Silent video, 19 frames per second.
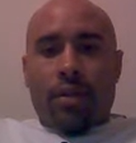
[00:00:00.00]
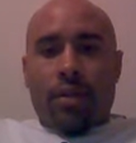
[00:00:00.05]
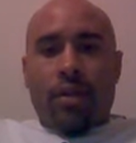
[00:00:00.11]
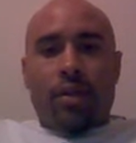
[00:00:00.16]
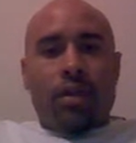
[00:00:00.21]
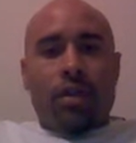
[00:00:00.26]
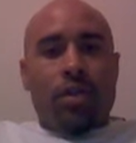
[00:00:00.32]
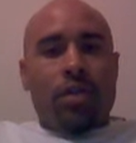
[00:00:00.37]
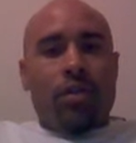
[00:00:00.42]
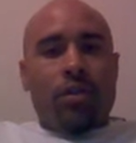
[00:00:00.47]

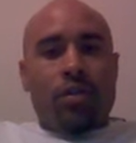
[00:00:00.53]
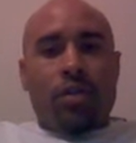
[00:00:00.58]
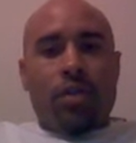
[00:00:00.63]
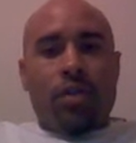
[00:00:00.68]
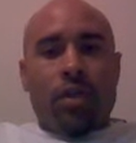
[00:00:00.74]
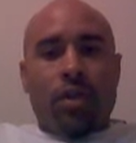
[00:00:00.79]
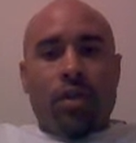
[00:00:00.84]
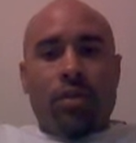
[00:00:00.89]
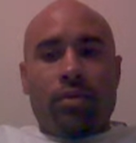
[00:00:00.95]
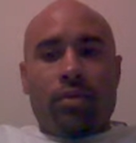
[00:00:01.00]
you can use your
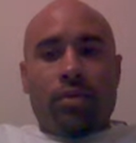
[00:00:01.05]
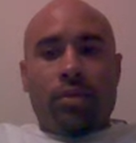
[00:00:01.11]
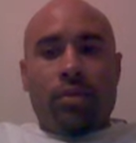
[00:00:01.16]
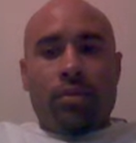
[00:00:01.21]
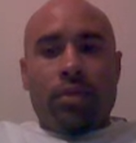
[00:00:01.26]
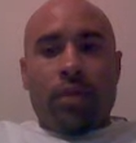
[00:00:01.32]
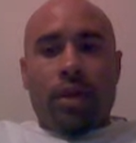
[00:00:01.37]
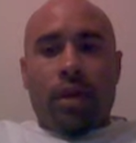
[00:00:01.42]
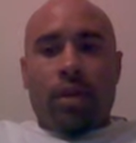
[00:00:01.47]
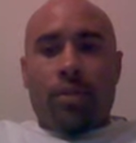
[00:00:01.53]
notes
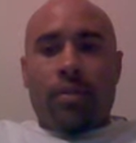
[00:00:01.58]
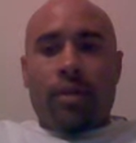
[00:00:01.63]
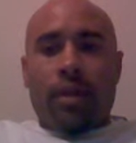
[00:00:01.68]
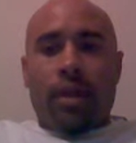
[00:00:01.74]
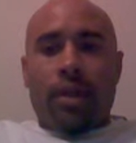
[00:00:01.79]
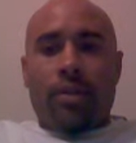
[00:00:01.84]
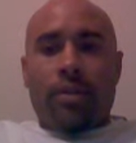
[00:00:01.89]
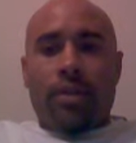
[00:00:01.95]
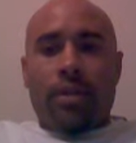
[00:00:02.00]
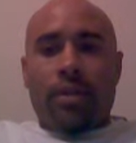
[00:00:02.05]
to help you
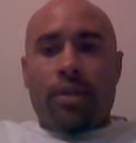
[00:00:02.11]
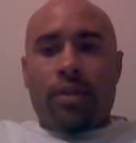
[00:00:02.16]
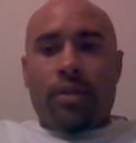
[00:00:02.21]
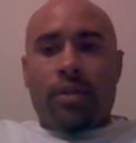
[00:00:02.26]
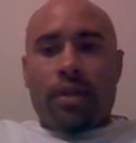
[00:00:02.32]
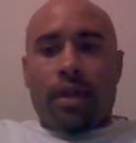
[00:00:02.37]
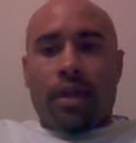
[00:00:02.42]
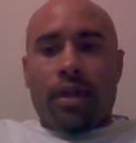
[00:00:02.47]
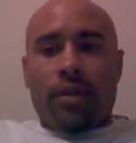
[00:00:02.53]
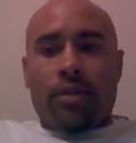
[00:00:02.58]
out with this, your
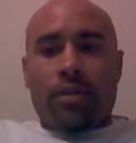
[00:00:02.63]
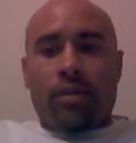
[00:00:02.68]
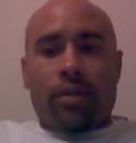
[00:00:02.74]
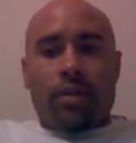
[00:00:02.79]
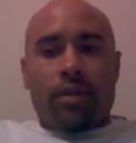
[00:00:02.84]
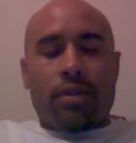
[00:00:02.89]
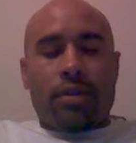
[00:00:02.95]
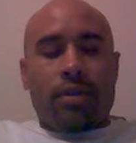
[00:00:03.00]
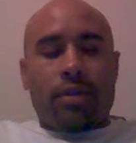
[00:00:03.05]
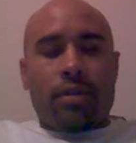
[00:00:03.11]
science
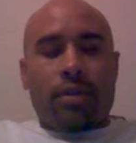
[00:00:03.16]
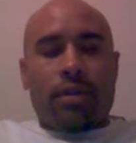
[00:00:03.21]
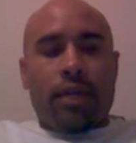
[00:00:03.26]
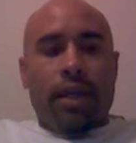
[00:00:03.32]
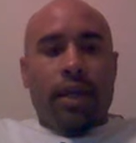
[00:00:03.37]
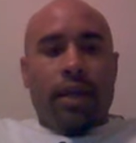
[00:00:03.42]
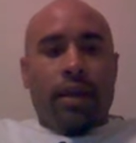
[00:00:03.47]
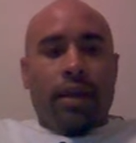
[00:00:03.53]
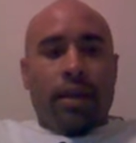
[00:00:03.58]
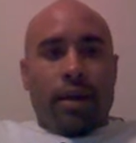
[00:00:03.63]
sources,
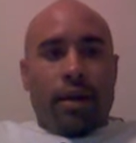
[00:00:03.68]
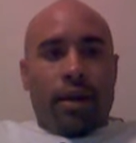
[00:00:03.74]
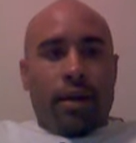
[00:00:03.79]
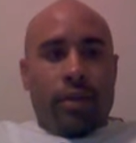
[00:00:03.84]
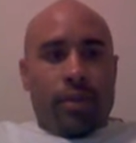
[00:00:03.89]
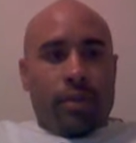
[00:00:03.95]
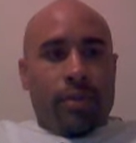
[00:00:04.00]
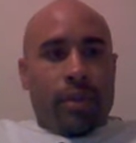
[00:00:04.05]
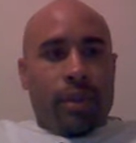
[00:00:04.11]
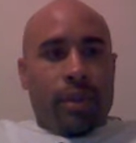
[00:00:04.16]

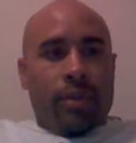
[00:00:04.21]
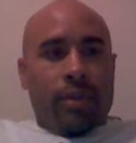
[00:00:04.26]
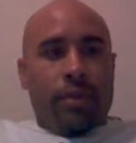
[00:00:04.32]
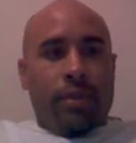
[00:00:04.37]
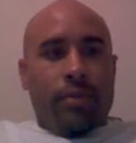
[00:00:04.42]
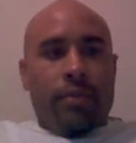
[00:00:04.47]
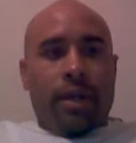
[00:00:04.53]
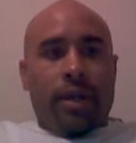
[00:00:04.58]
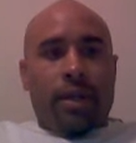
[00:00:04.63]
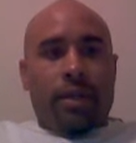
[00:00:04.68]
as well as
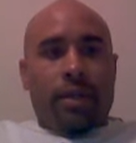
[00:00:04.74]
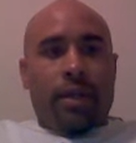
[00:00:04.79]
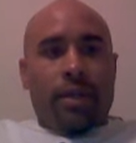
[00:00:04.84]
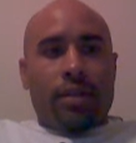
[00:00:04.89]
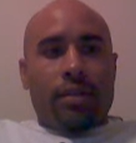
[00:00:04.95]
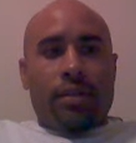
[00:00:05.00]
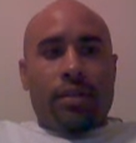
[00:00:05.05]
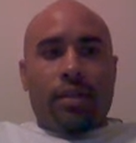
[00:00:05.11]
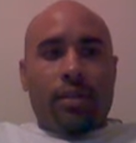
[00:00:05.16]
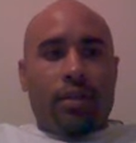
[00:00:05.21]
this
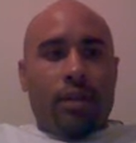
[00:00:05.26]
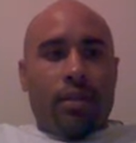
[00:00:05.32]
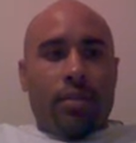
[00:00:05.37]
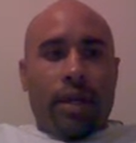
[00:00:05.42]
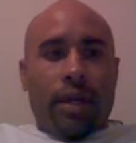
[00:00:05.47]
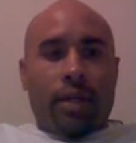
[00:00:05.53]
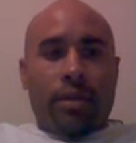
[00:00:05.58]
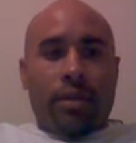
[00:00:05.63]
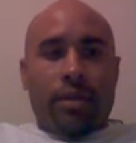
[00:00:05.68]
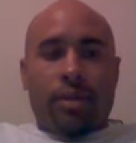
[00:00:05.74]
podcast. You can go
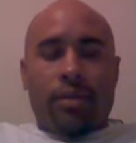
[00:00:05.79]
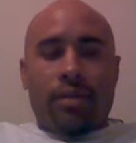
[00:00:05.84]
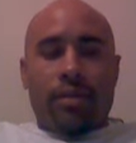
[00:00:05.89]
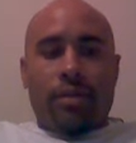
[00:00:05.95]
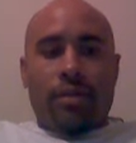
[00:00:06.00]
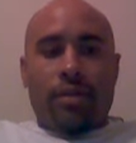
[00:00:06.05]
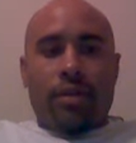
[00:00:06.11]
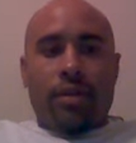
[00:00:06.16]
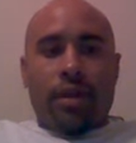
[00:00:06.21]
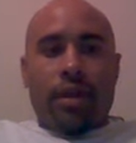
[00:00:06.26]
back and listen
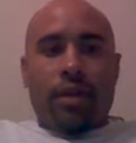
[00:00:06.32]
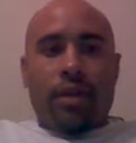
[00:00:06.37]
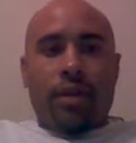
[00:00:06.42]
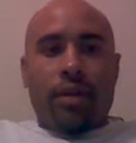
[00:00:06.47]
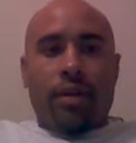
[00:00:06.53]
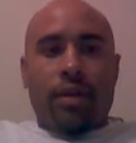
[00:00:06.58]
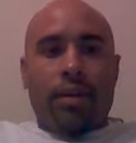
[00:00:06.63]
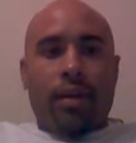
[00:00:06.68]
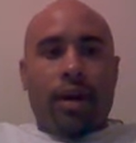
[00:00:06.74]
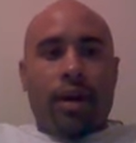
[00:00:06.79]
to it
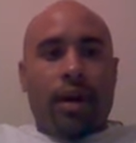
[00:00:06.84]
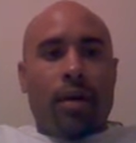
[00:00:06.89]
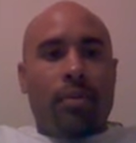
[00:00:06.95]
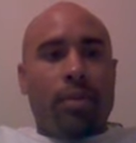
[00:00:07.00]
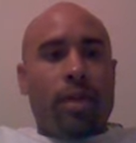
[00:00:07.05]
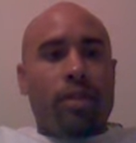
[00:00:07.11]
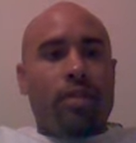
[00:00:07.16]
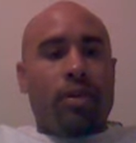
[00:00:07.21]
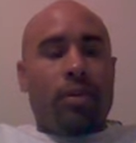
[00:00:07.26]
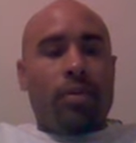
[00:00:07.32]
again. I'll
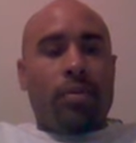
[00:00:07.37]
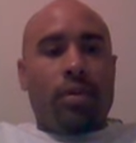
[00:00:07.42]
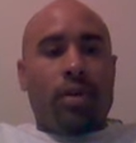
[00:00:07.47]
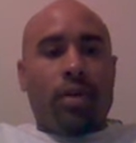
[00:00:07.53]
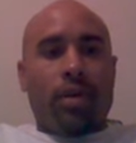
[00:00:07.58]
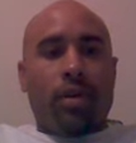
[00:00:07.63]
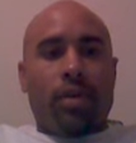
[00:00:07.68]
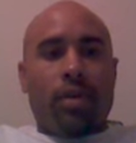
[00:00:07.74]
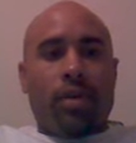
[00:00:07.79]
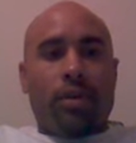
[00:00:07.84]
make sure to put
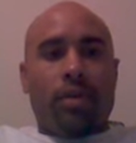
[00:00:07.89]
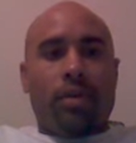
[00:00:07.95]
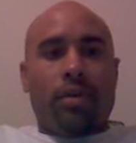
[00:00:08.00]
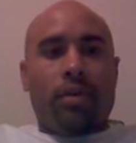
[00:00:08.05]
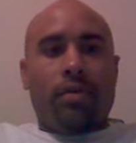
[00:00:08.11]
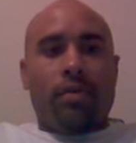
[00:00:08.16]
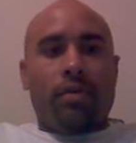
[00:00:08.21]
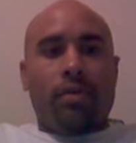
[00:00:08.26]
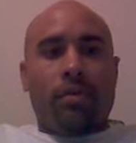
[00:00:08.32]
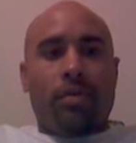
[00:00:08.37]
it on
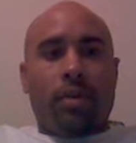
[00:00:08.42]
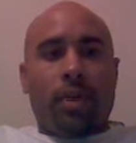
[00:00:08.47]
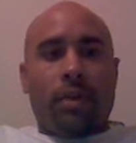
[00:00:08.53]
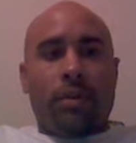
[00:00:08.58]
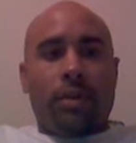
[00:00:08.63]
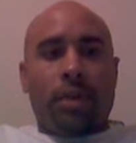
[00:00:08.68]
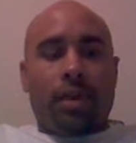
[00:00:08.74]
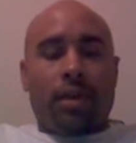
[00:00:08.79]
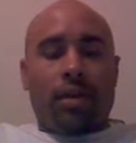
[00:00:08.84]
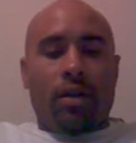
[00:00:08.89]
the
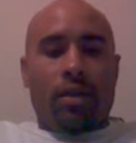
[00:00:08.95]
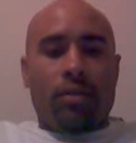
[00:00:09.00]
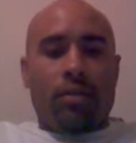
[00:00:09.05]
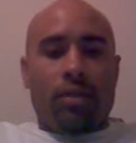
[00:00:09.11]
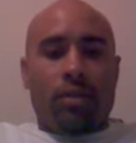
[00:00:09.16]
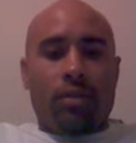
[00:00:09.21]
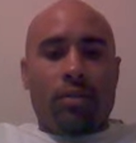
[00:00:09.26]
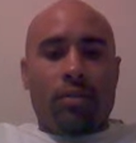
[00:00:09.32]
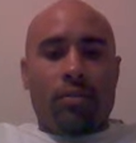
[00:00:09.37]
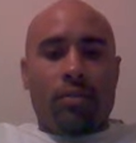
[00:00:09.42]
website
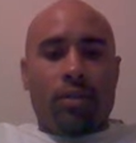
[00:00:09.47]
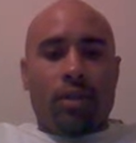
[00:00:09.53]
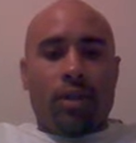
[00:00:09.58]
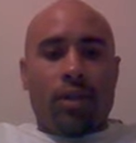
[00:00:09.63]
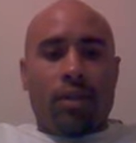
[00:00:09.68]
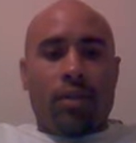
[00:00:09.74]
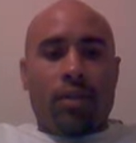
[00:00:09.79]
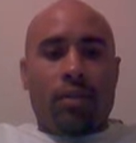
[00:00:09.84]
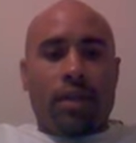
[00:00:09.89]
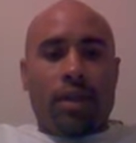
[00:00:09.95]
also,
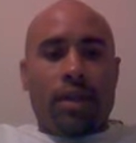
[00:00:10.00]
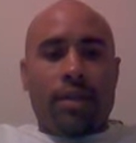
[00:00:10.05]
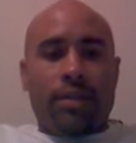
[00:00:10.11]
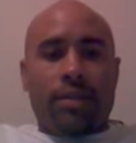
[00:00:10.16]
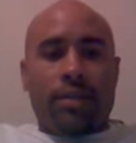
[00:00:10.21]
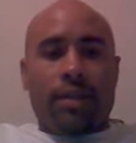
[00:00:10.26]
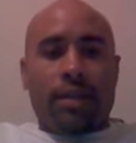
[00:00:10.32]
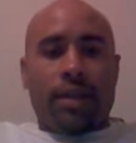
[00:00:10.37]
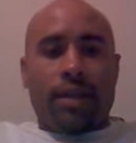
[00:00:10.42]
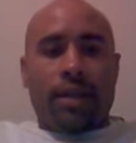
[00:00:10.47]

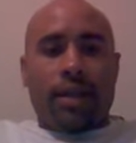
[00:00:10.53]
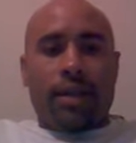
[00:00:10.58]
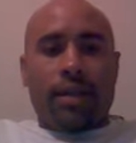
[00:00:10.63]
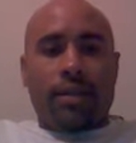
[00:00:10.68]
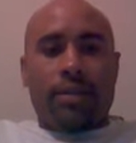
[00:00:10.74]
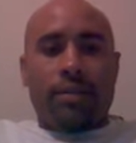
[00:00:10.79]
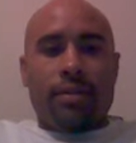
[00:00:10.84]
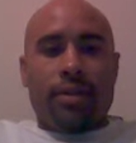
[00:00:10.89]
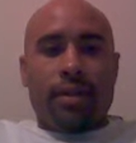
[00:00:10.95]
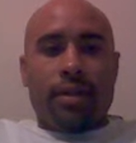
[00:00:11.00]

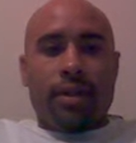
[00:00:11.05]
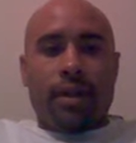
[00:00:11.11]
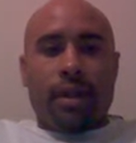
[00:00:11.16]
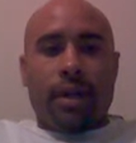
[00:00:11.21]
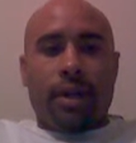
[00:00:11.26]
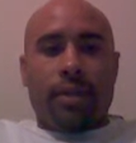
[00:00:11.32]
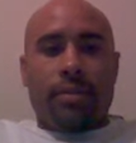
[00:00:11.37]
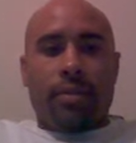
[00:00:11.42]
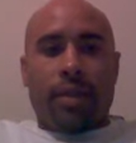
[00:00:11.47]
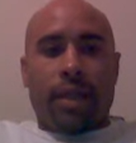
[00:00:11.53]

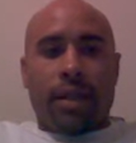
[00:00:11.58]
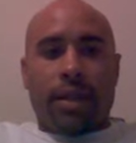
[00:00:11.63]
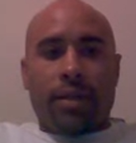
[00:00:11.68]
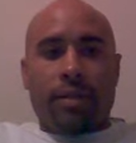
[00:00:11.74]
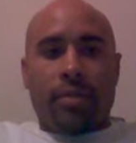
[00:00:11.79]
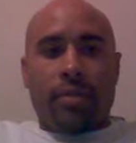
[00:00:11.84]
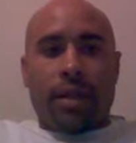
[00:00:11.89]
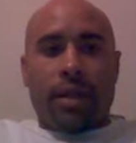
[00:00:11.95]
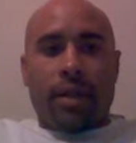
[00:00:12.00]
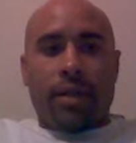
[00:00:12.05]

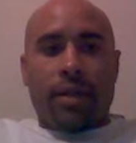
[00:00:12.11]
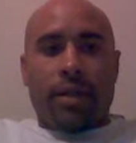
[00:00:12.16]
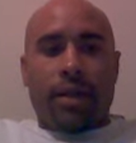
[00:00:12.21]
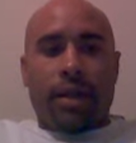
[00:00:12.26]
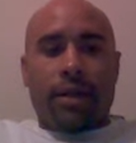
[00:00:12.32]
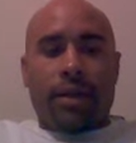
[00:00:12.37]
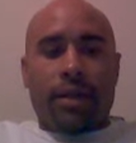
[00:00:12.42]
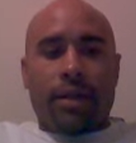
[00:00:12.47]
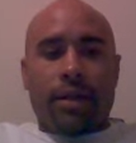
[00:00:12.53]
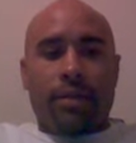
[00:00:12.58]

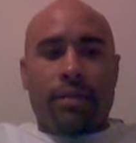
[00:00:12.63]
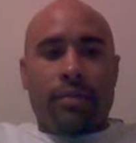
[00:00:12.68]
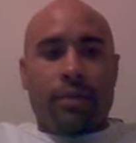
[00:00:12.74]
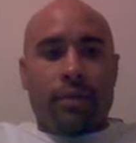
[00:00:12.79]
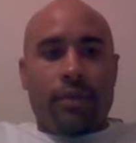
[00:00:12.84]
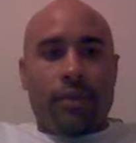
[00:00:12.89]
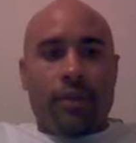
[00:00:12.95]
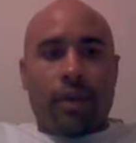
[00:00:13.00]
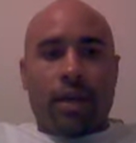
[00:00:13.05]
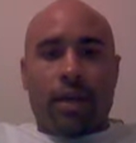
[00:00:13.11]
ogreensclass.blogspot.com
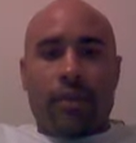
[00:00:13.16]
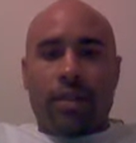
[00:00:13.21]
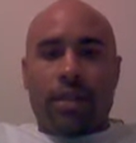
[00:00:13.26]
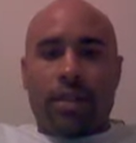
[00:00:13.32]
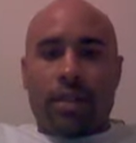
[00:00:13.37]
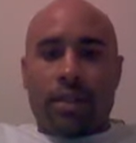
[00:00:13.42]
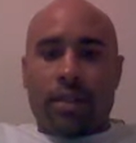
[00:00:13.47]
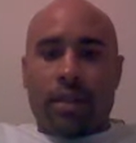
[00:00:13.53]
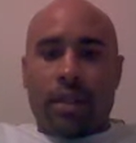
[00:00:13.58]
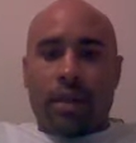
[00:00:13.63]
if you haven't
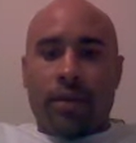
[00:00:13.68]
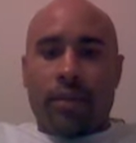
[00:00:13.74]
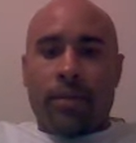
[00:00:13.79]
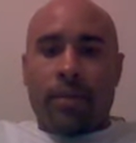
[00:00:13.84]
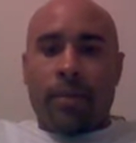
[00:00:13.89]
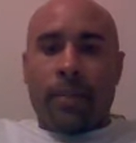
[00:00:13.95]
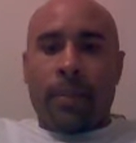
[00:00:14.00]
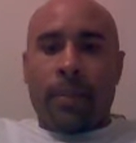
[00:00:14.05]
checked it out.